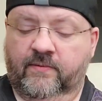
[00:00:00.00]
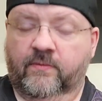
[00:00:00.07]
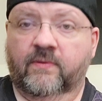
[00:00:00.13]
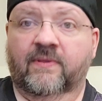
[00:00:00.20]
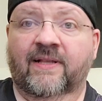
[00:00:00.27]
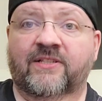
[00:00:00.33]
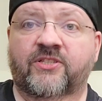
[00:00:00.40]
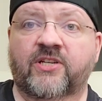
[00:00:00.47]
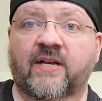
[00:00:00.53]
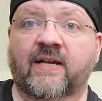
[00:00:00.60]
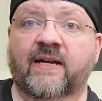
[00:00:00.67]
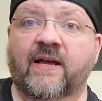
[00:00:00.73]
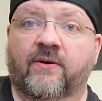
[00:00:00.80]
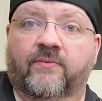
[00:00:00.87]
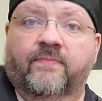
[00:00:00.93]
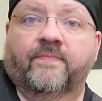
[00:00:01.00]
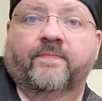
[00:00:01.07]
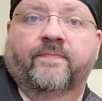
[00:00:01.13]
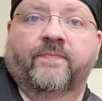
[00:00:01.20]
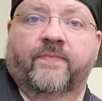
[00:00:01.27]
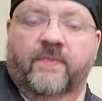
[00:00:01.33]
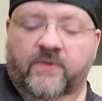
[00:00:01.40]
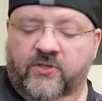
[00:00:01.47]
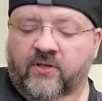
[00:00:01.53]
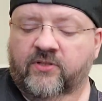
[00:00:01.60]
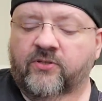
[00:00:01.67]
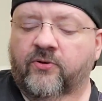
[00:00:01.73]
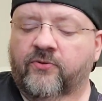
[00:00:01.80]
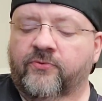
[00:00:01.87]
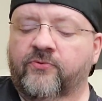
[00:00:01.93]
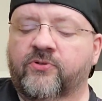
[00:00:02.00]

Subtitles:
Let's check it out. So let's go through